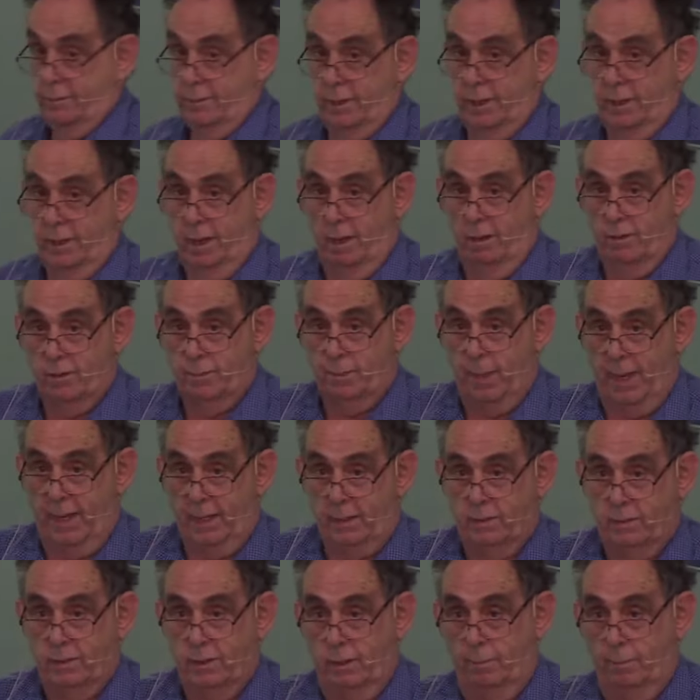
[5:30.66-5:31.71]
it goes back
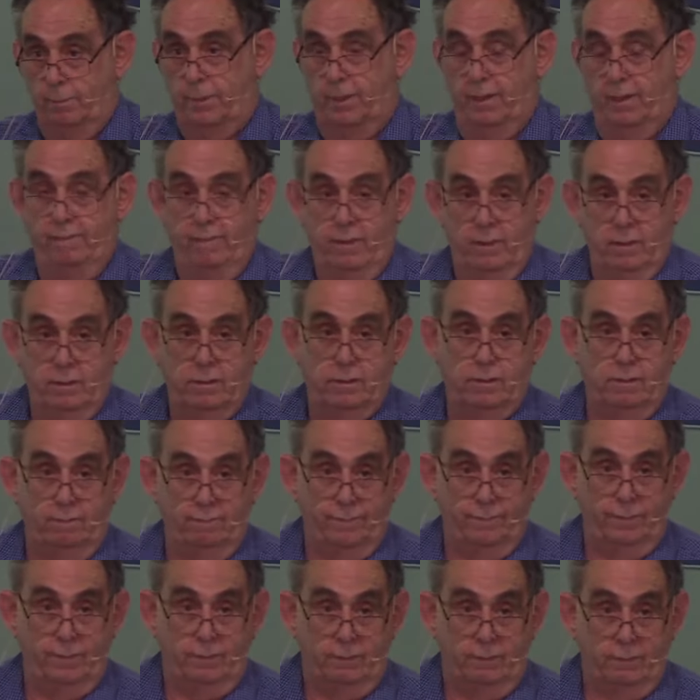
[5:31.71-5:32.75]
to the previous
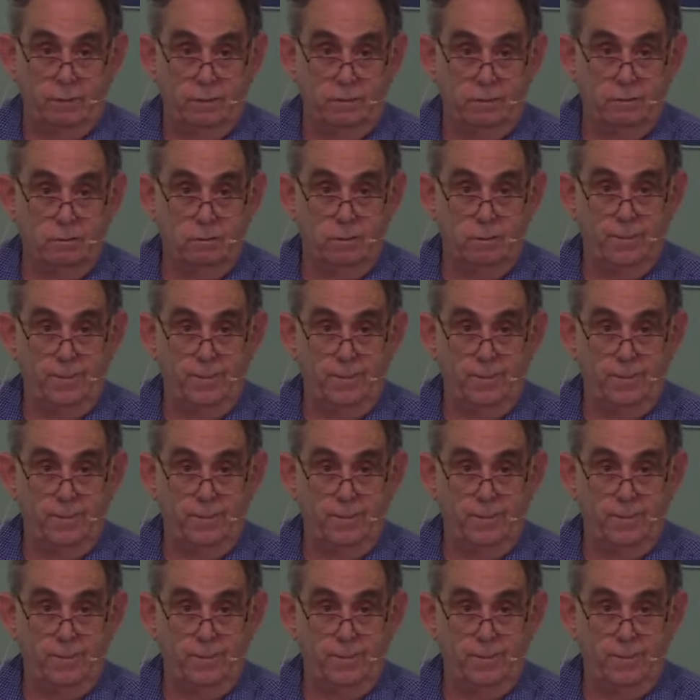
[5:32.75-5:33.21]
verse.